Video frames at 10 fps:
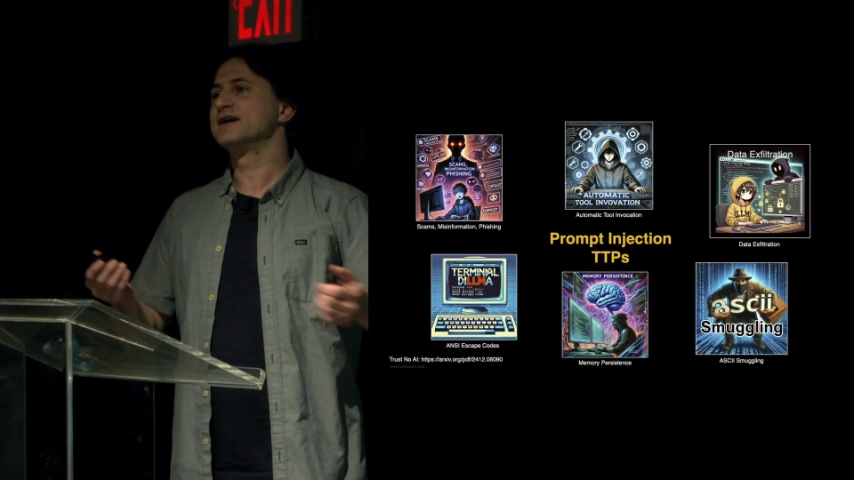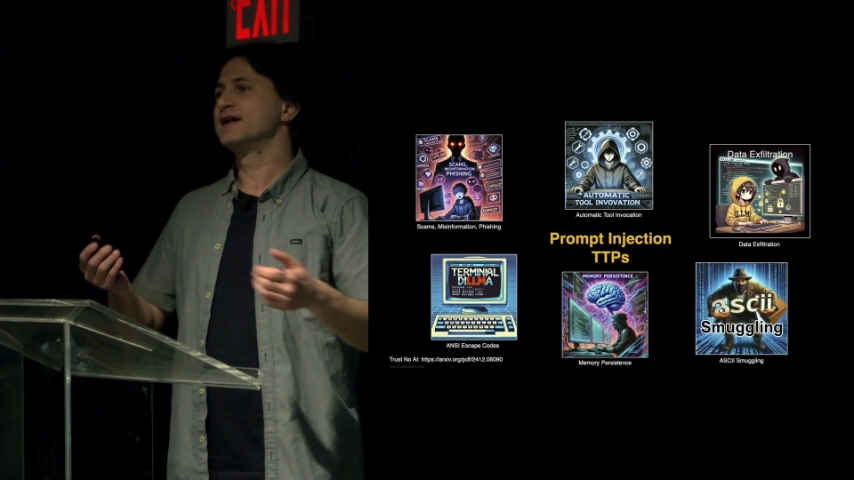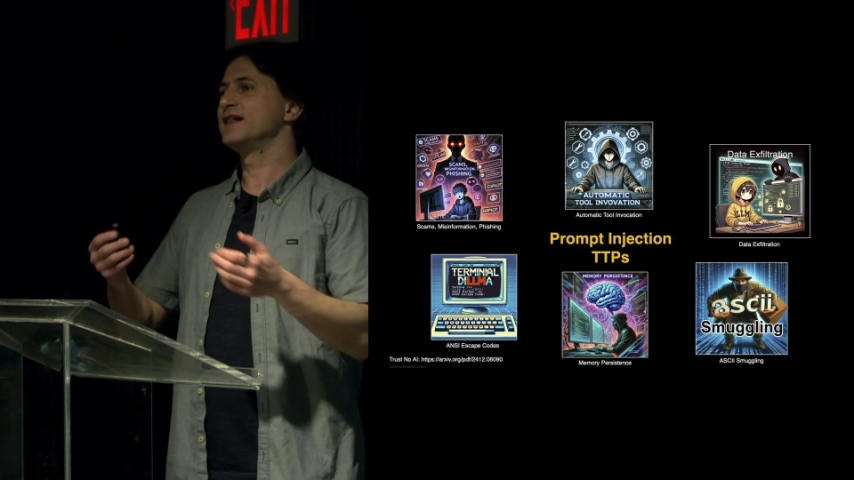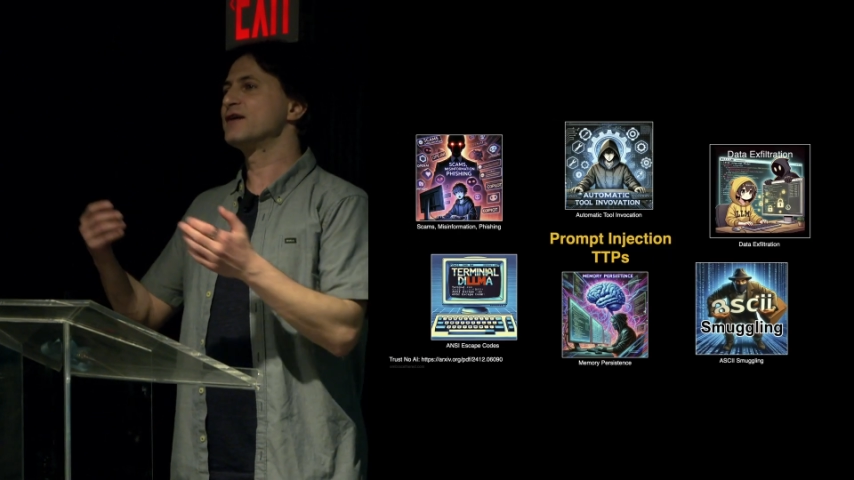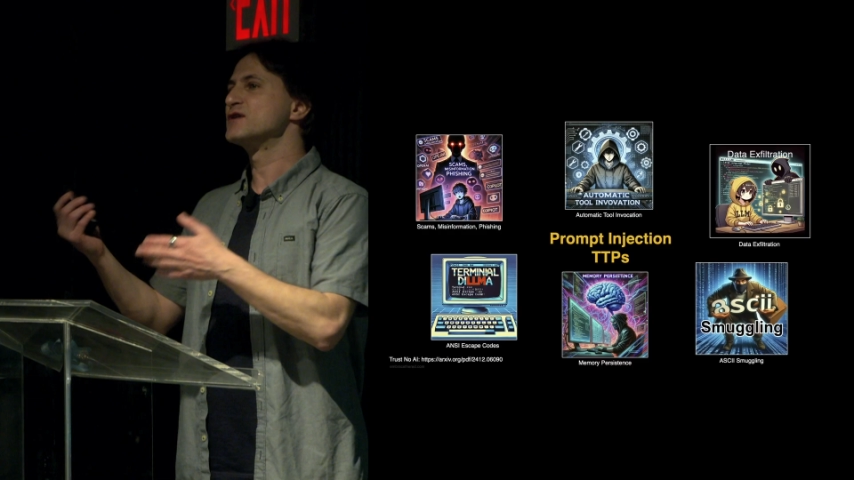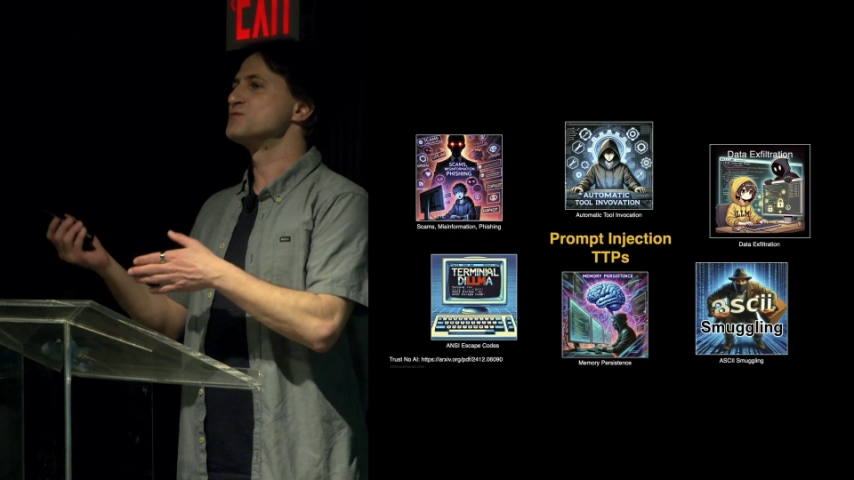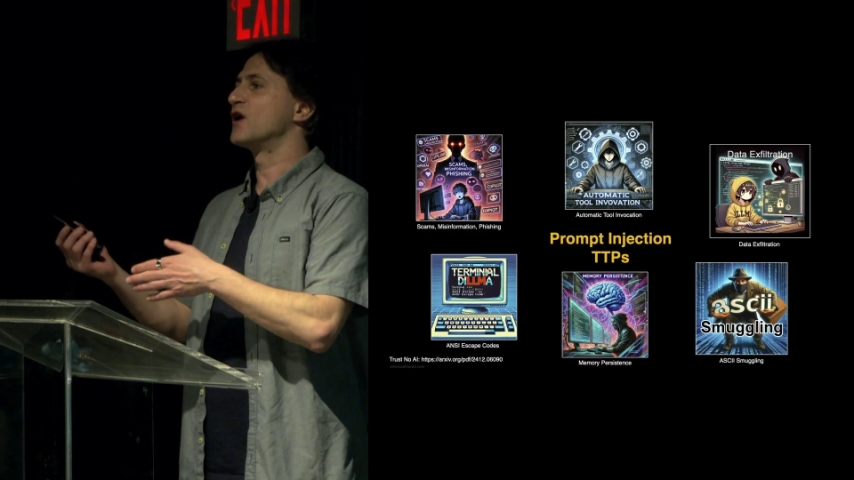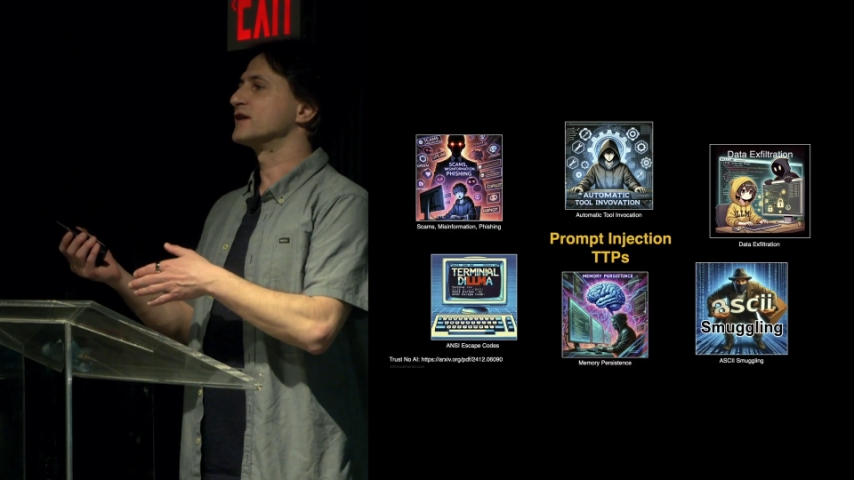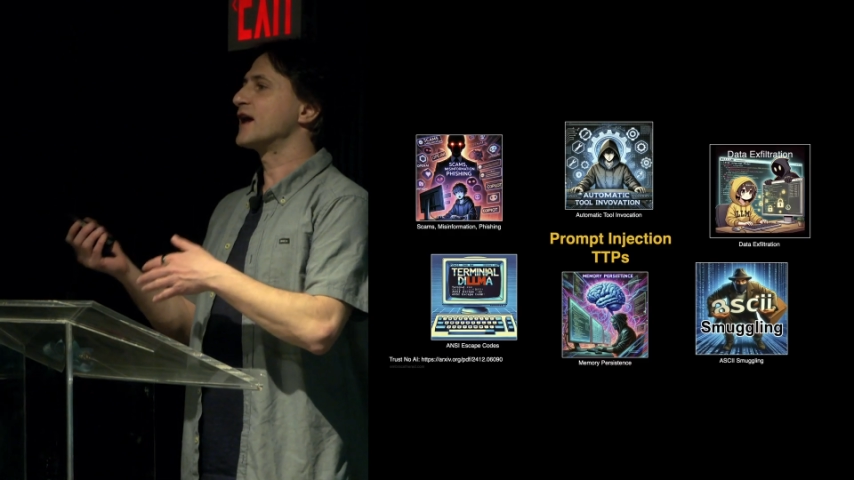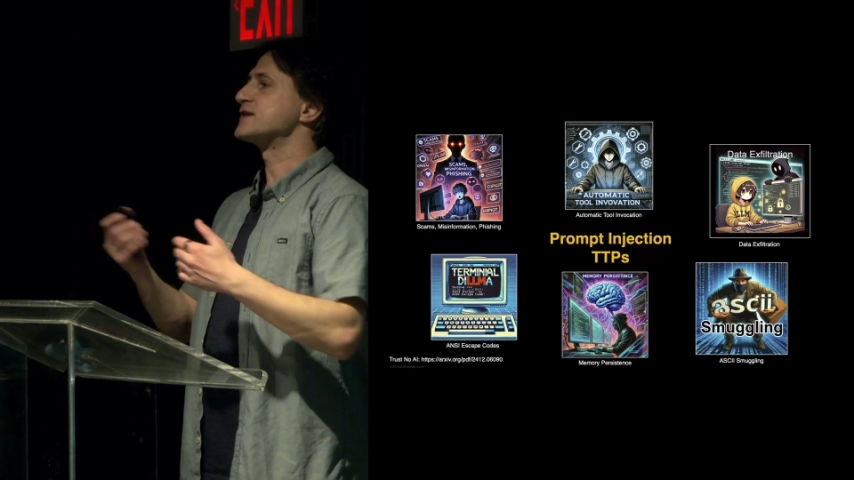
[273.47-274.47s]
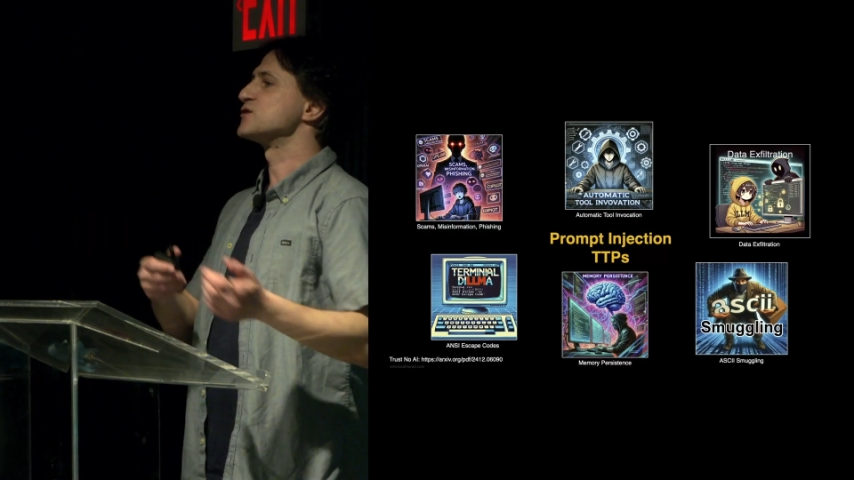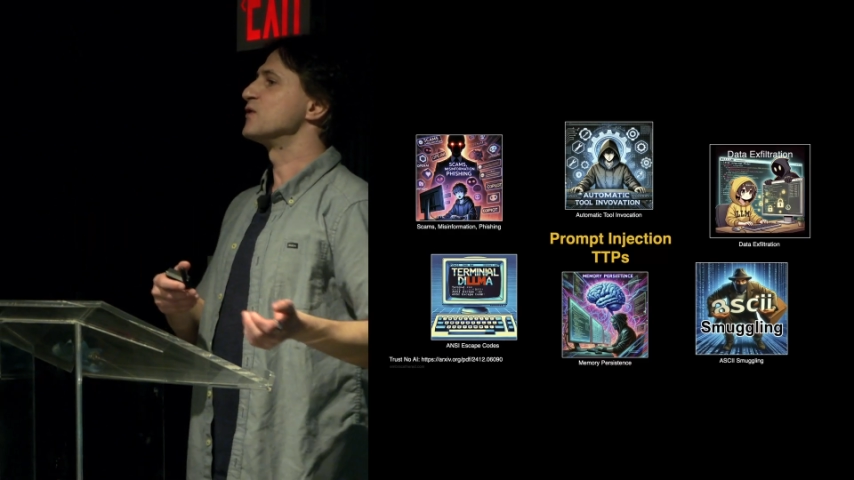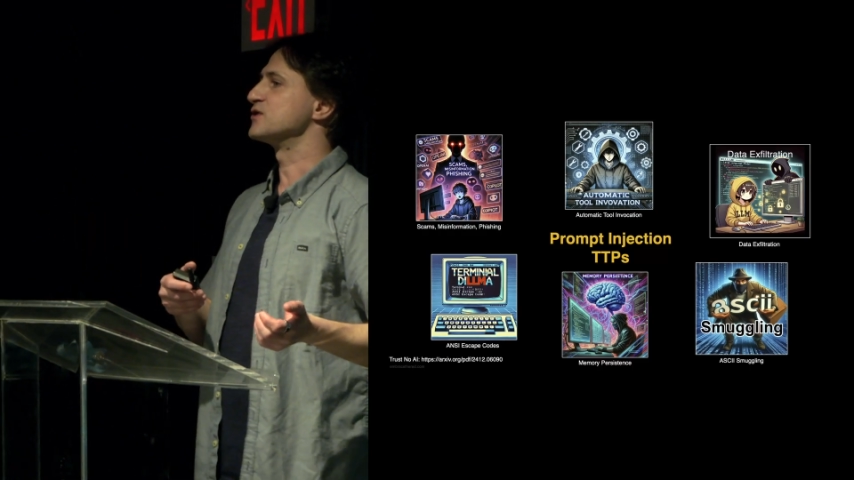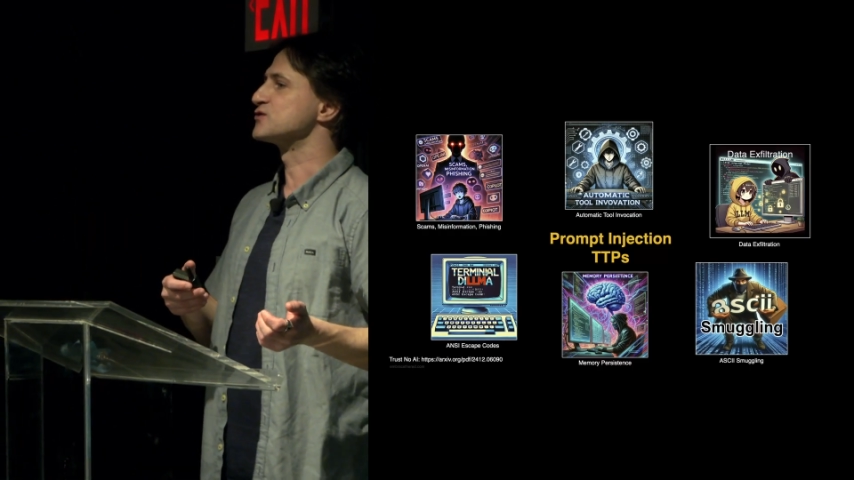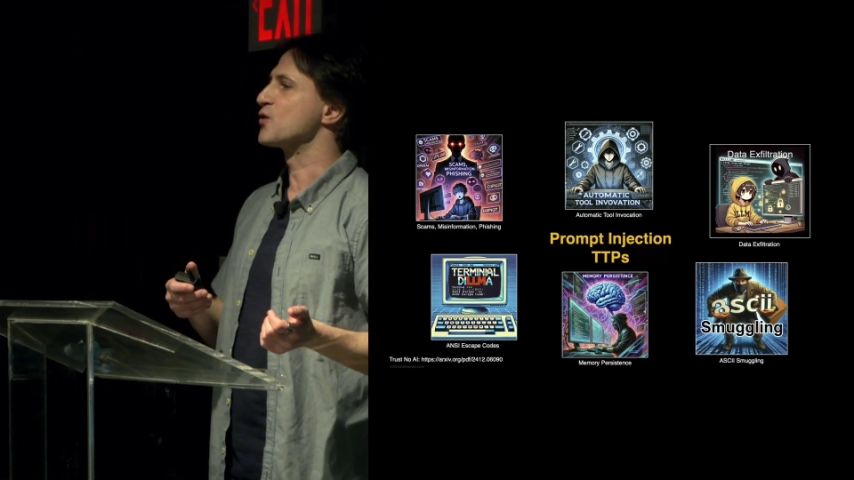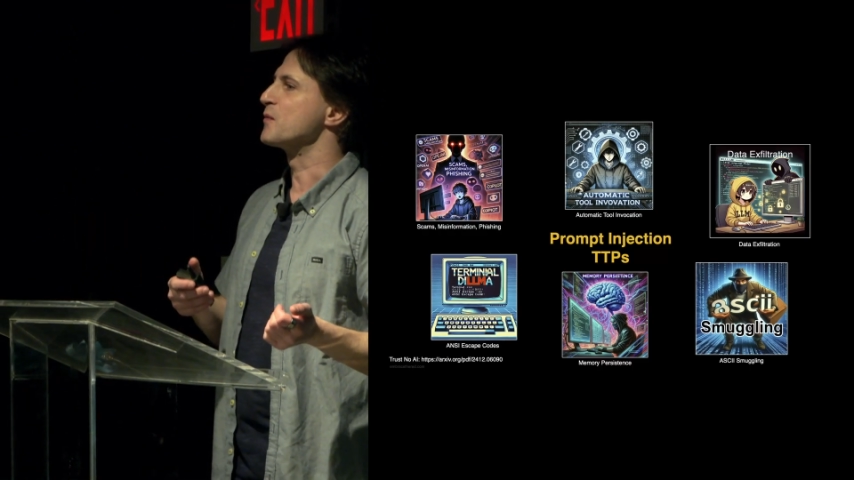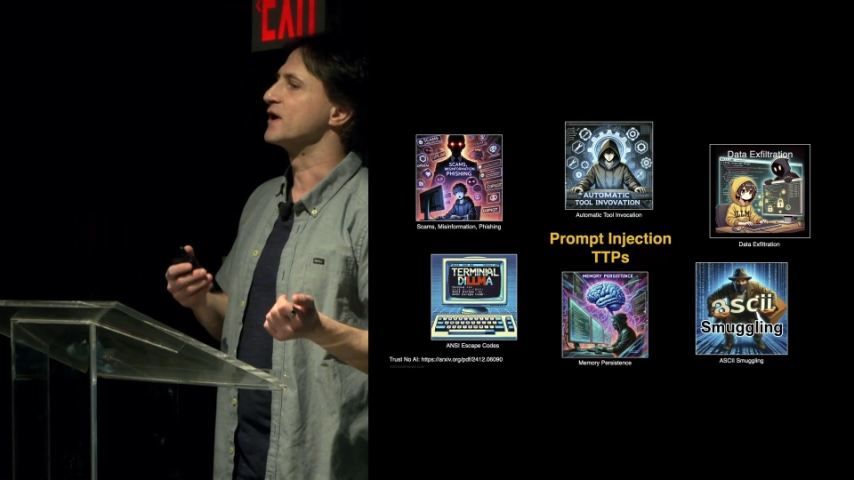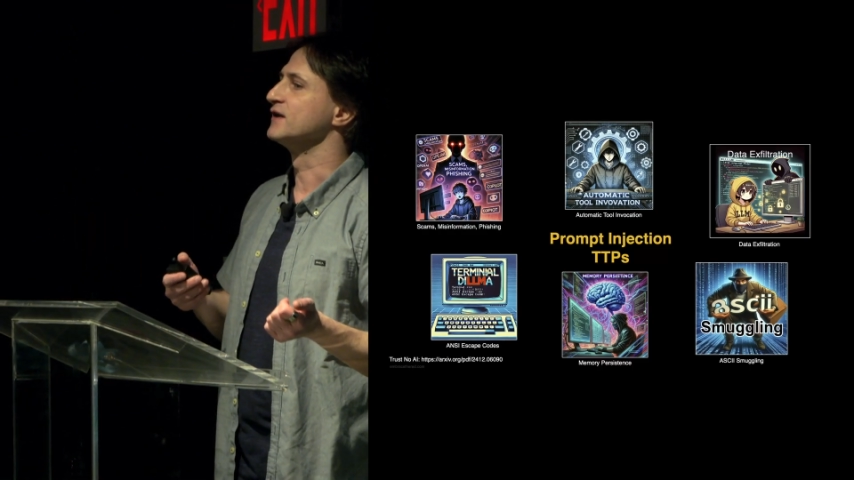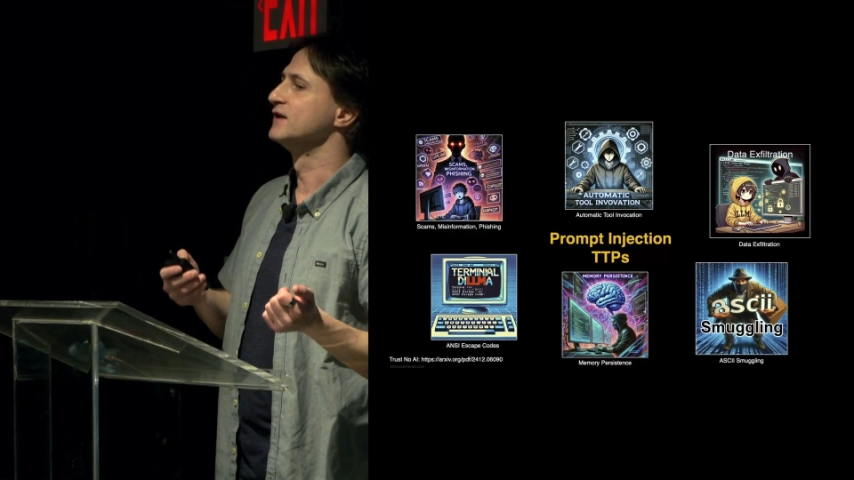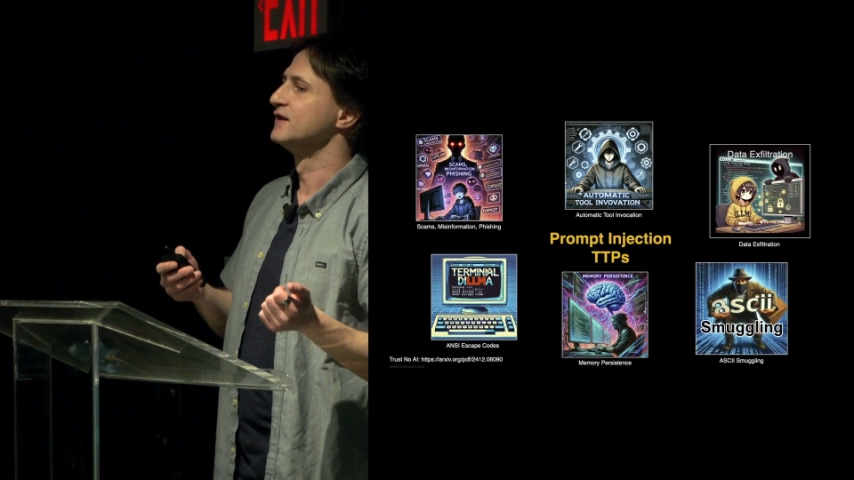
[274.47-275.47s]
language model takes over your terminal,